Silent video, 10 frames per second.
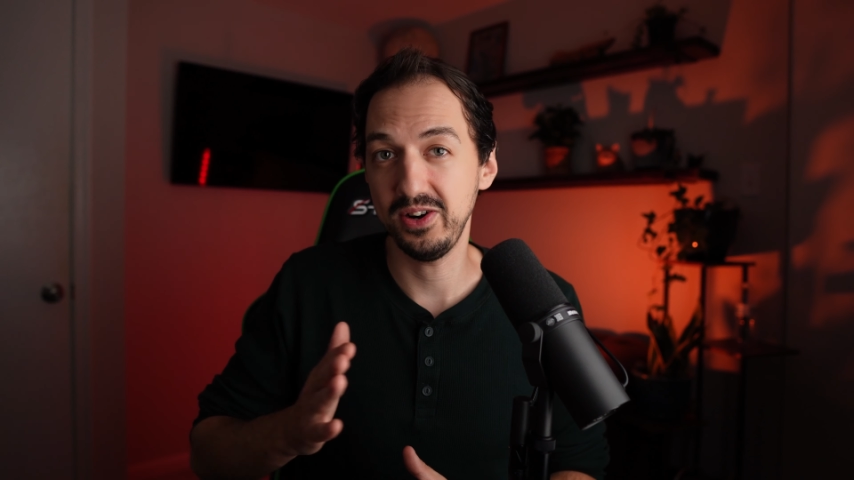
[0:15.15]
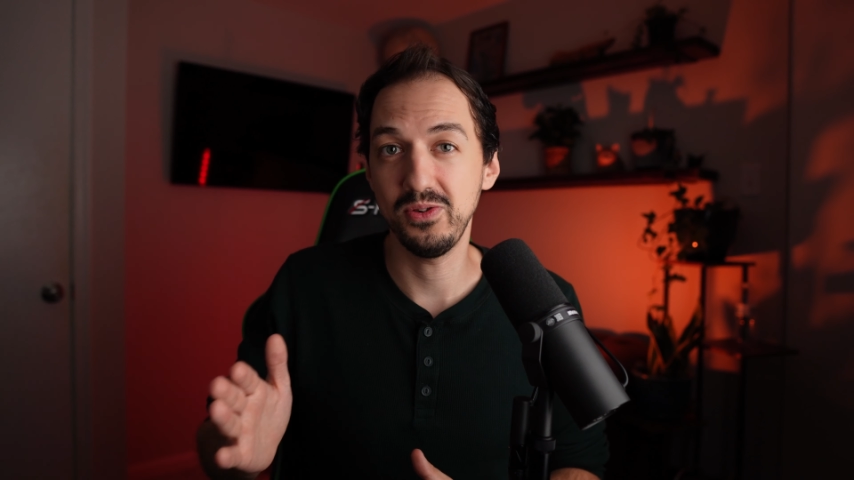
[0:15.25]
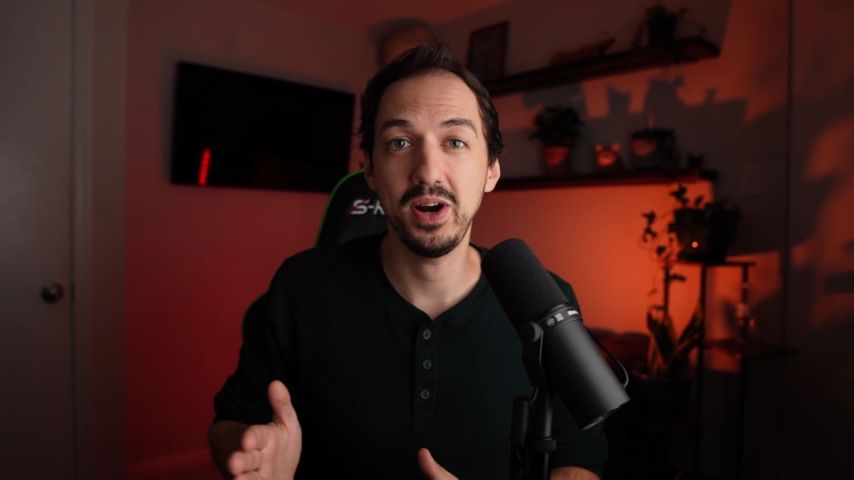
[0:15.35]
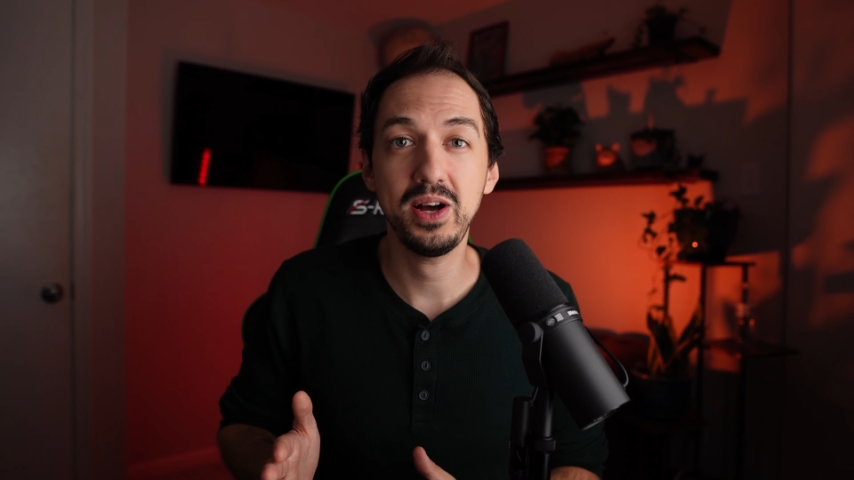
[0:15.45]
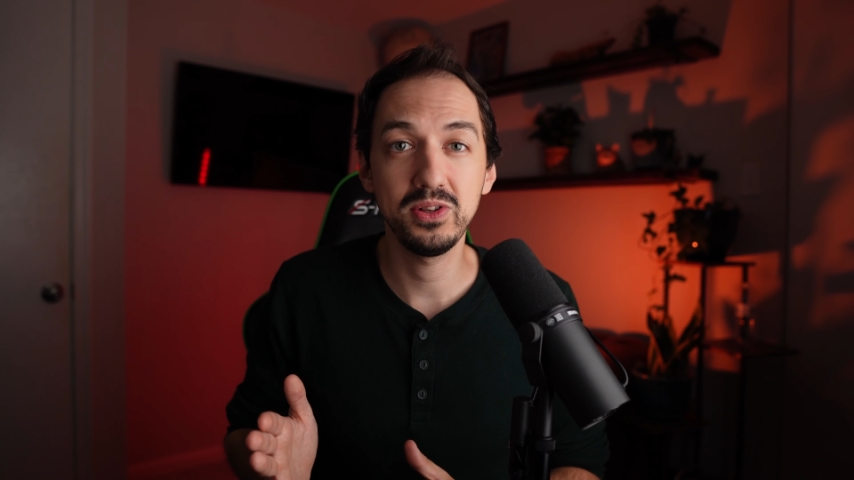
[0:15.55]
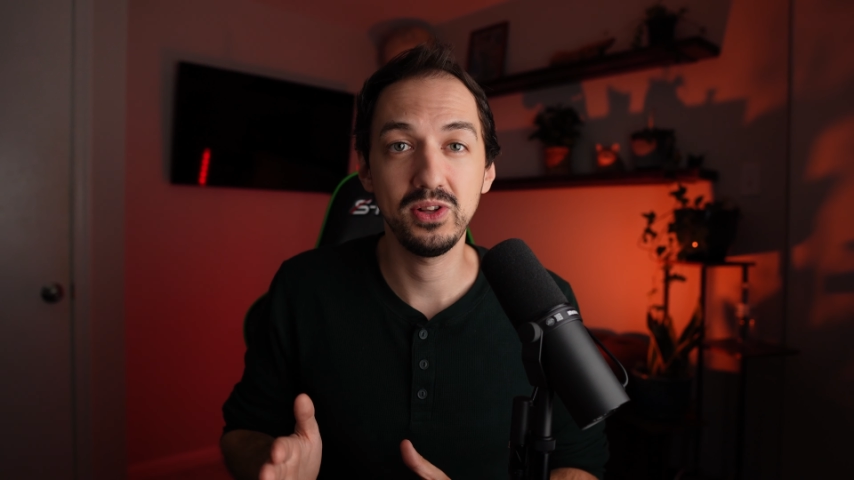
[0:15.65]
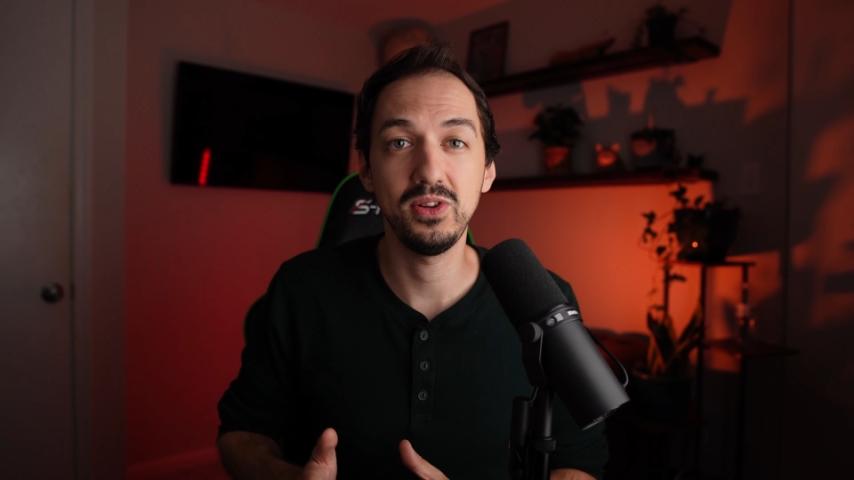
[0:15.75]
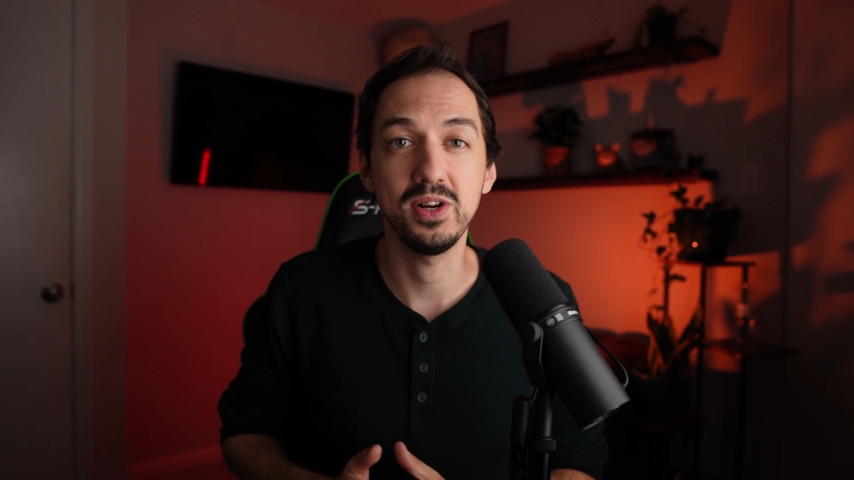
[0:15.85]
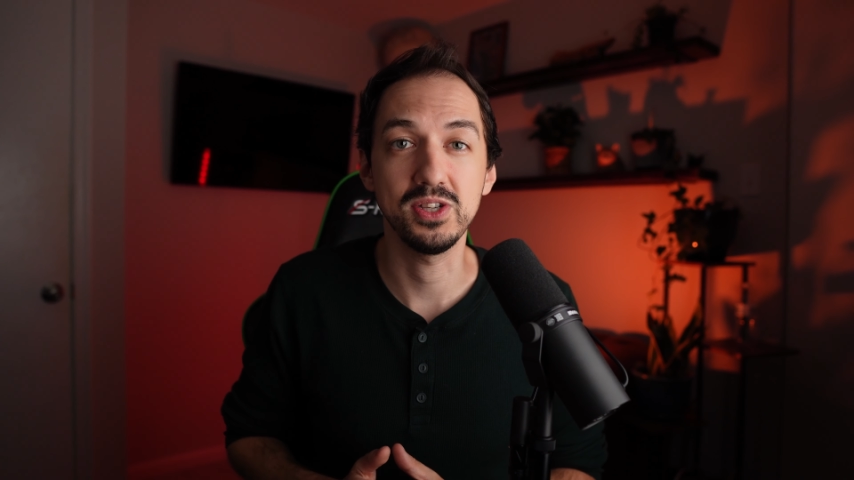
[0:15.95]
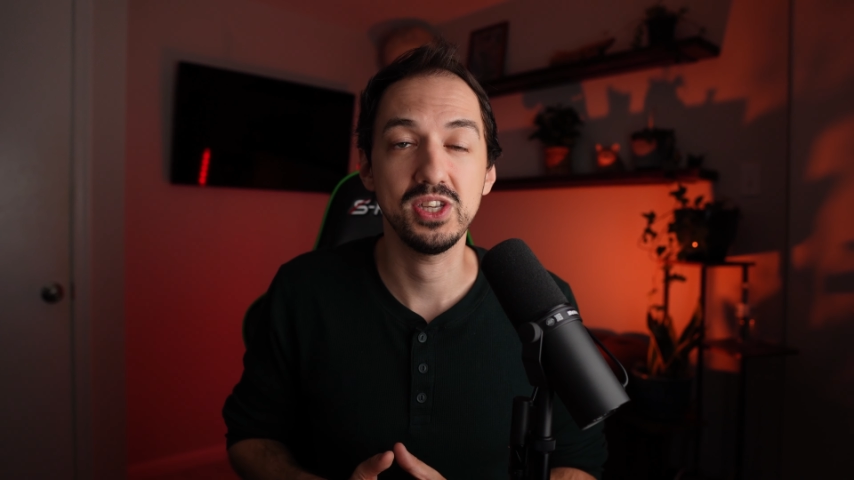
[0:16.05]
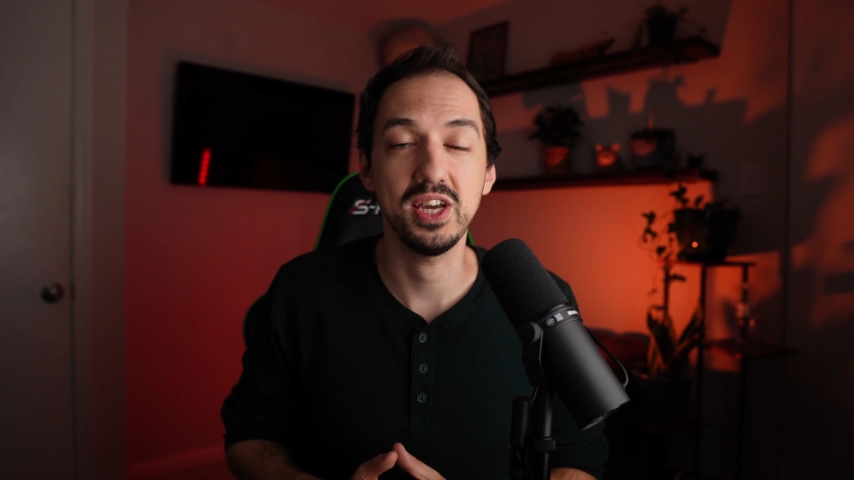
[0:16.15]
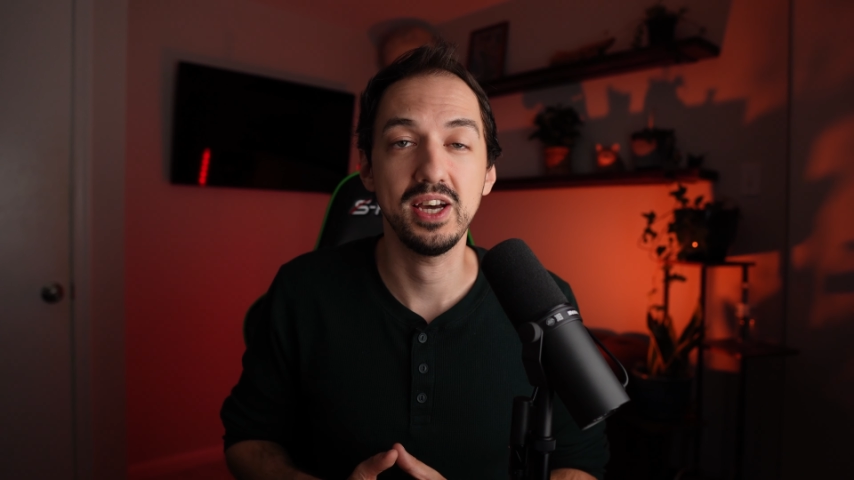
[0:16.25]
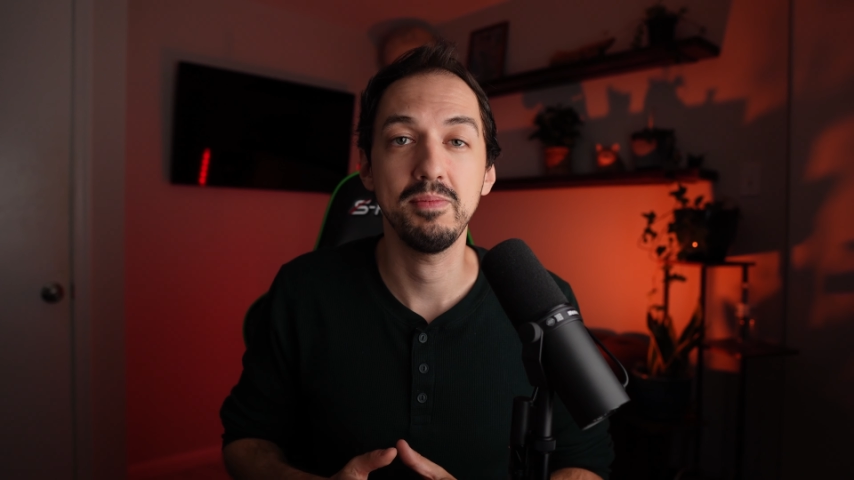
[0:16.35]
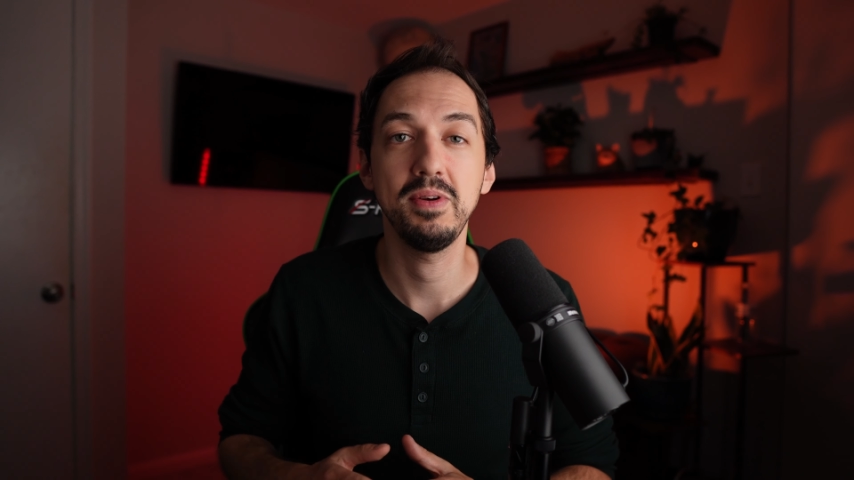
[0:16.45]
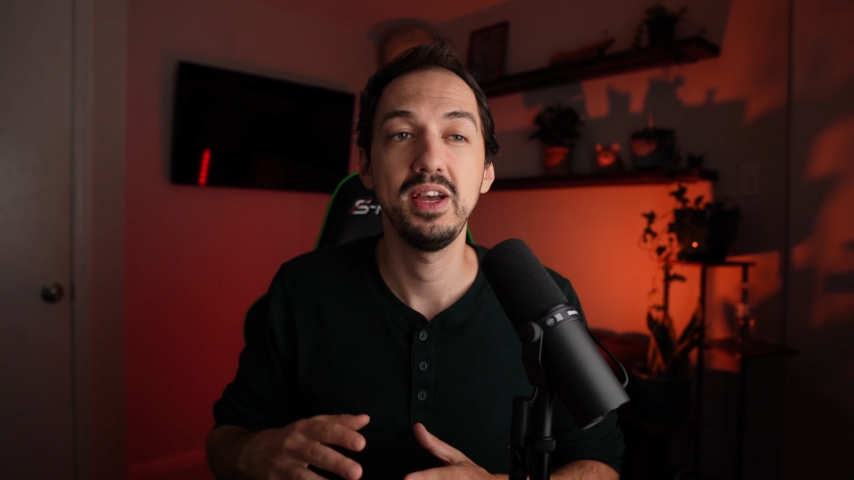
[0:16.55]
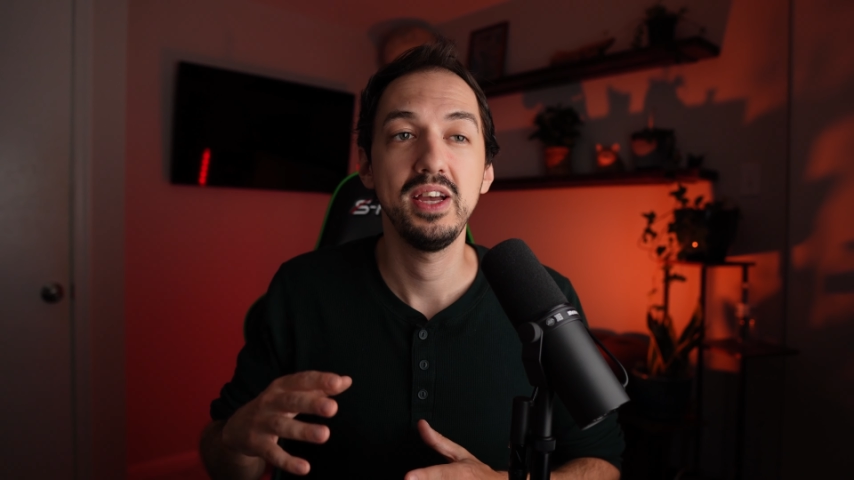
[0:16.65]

around launch time